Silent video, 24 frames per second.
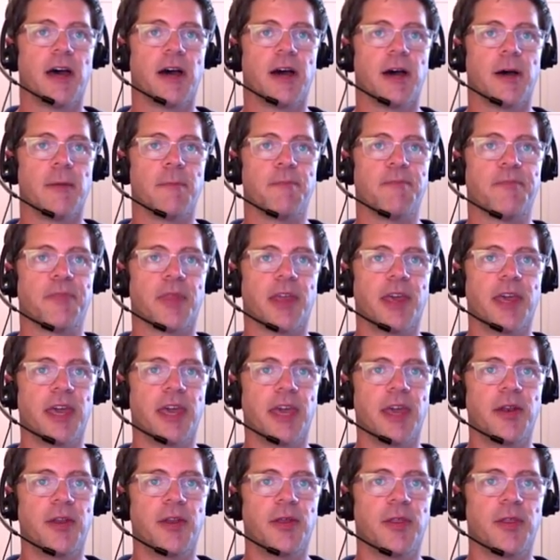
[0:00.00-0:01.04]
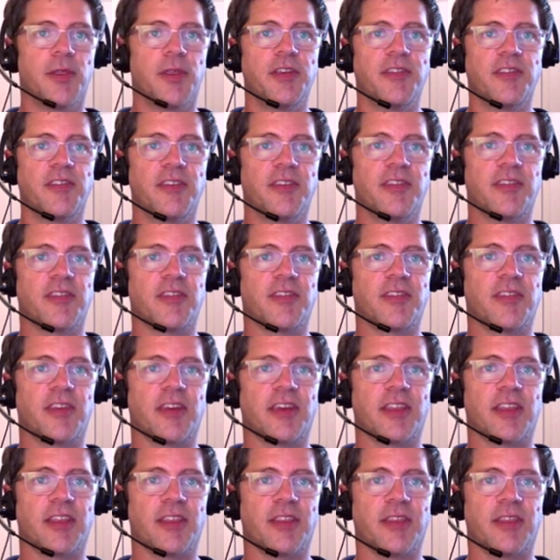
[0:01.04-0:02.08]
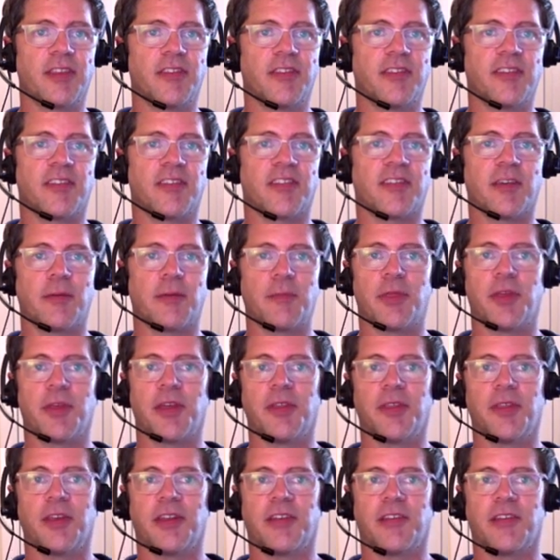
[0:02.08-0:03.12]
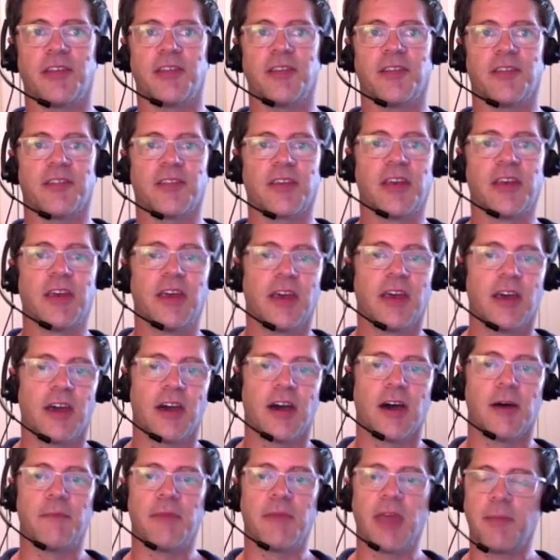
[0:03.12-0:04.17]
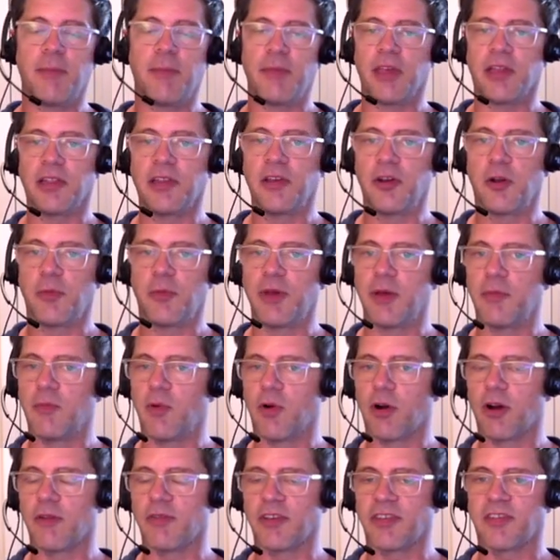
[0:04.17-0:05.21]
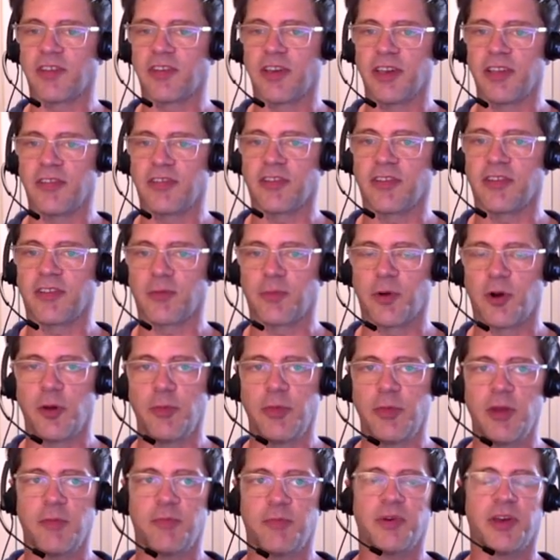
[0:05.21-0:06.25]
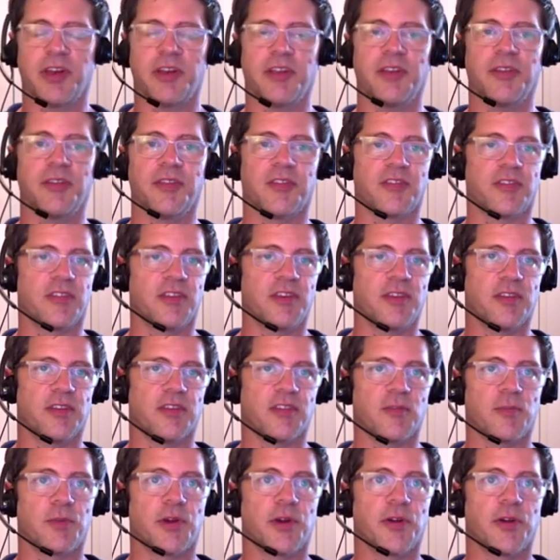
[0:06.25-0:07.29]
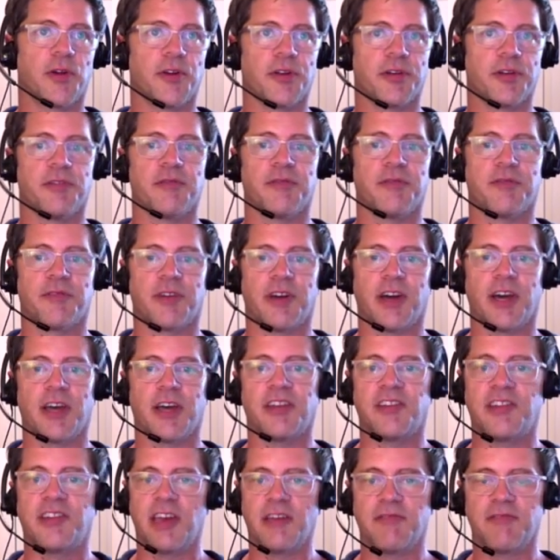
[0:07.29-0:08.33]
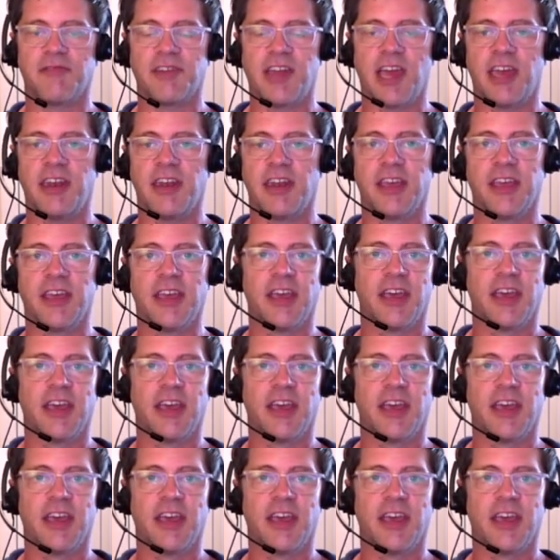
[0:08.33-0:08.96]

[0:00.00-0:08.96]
Um, and this is this is something that is uh, maybe a little bit more of a science experiment, but in the in the spirit of uh, DevNet,